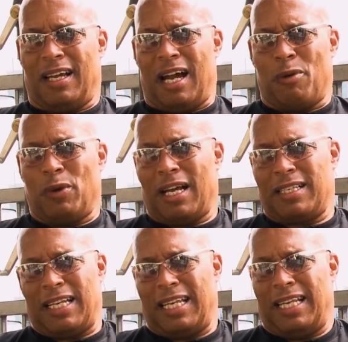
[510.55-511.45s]
I
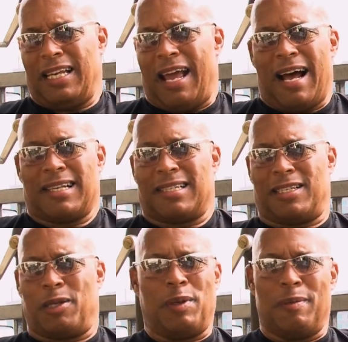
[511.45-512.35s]
realized that he didn't ask
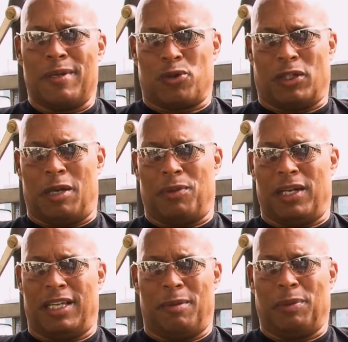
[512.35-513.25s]
to be Mr.
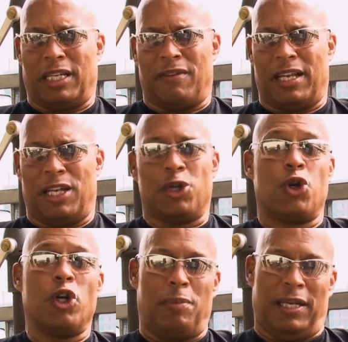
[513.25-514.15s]
Olympia. He believed that he
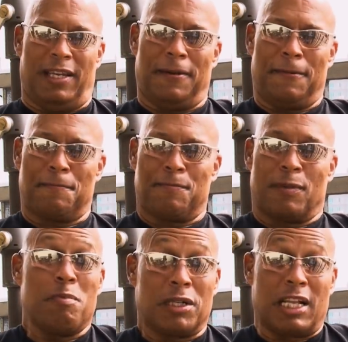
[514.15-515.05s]
could be,
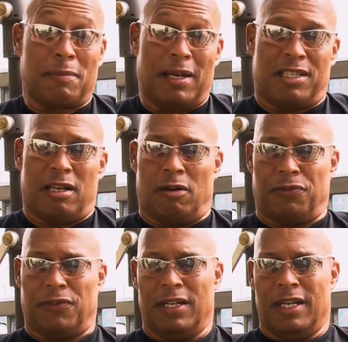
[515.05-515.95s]
much like myself.
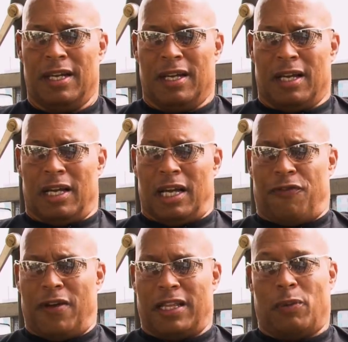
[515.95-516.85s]
And I
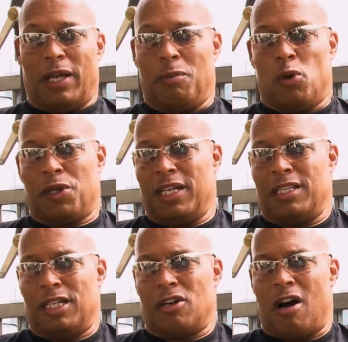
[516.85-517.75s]
found that we had more
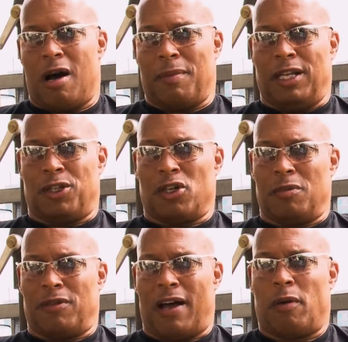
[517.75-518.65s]
things in common in
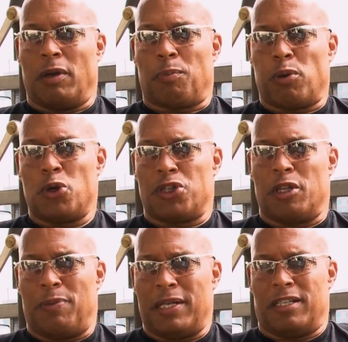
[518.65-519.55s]
terms of how we approached
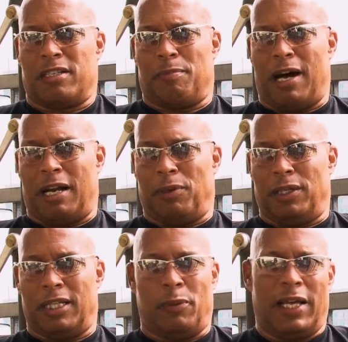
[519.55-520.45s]
the business of
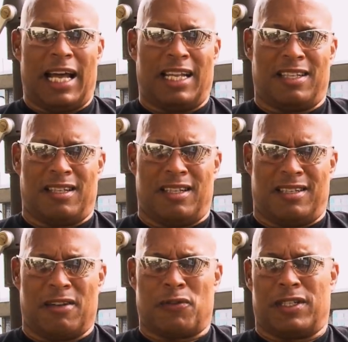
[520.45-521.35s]
bodybuilding than we had as
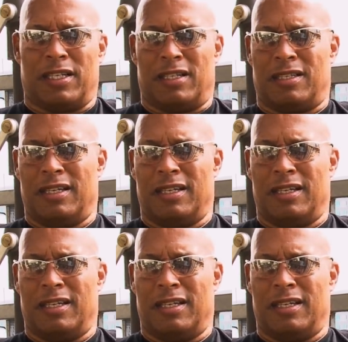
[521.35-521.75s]
differences.